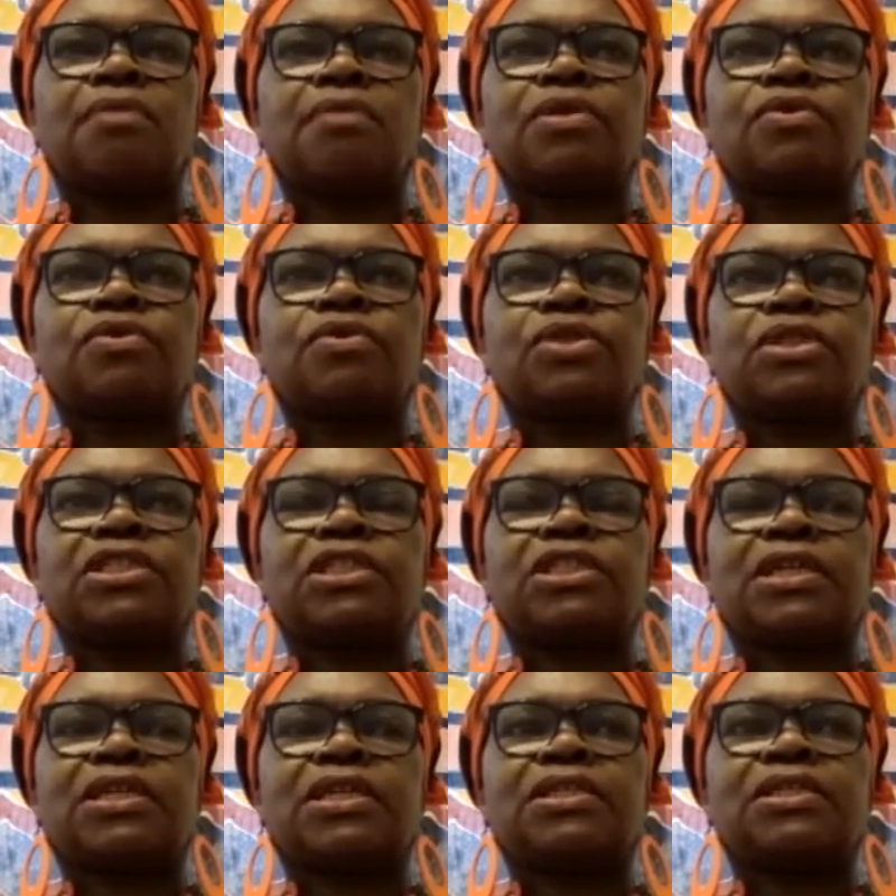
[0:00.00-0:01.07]
But we should
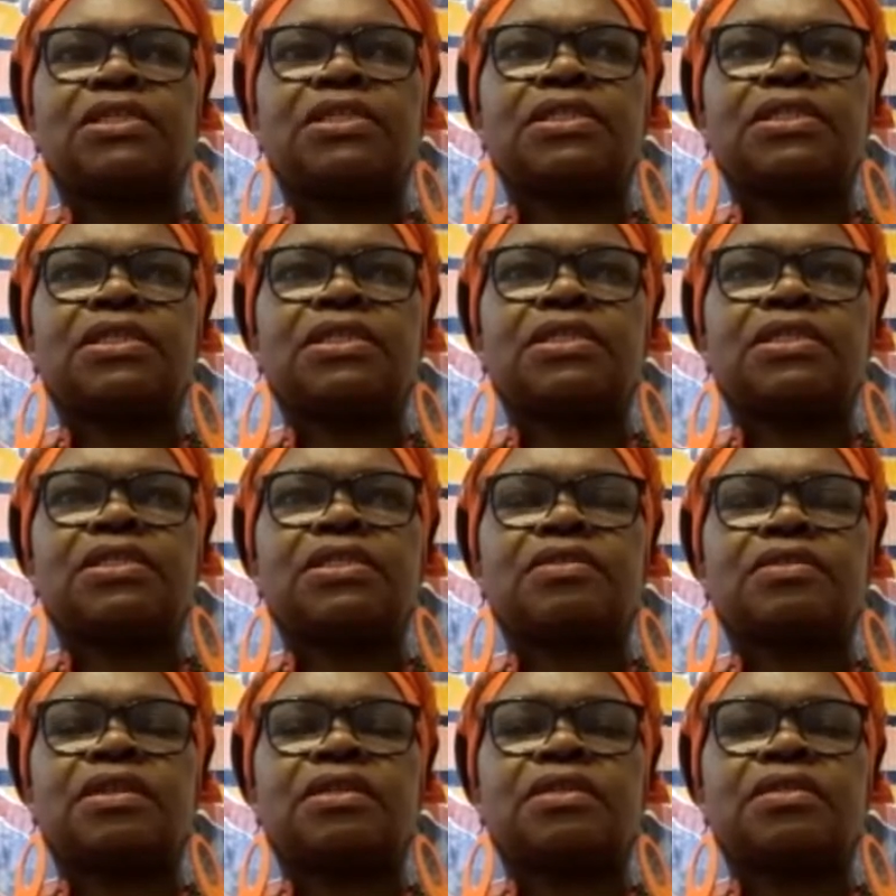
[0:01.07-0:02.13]
try and eat
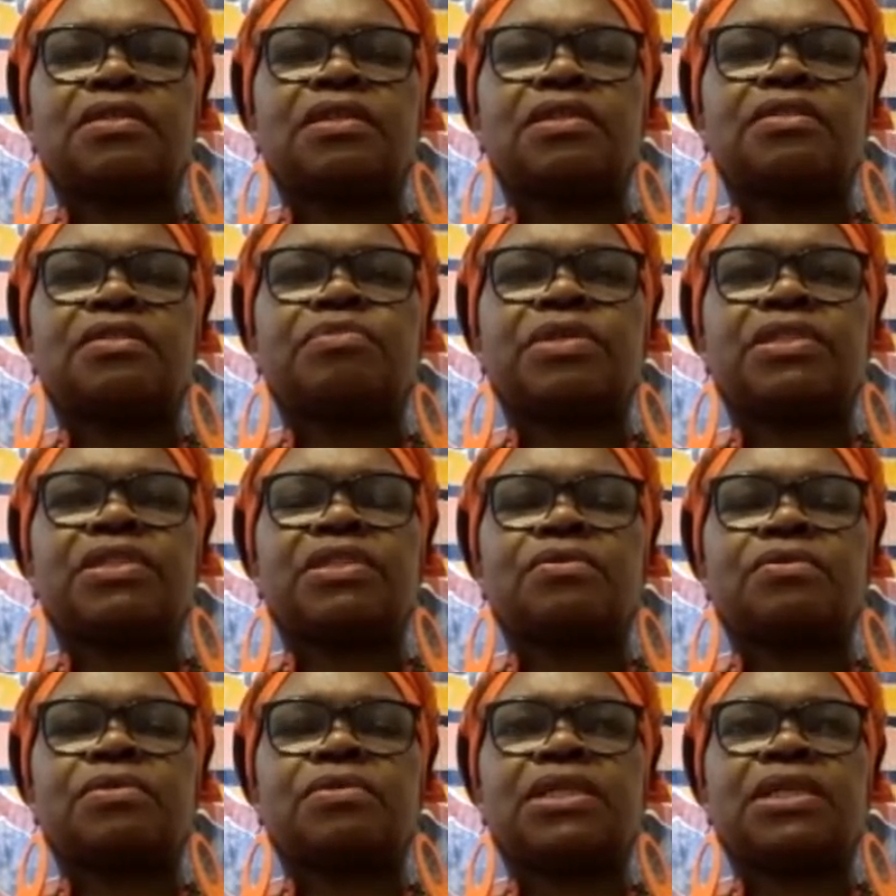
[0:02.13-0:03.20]
as much
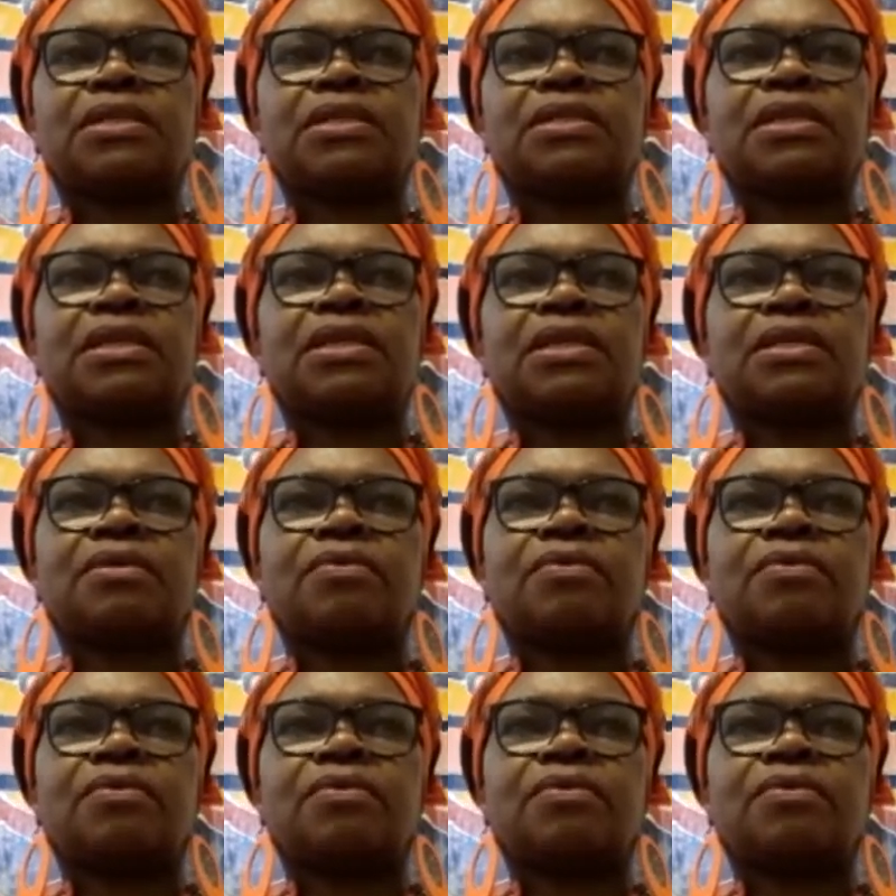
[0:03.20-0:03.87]
as we can,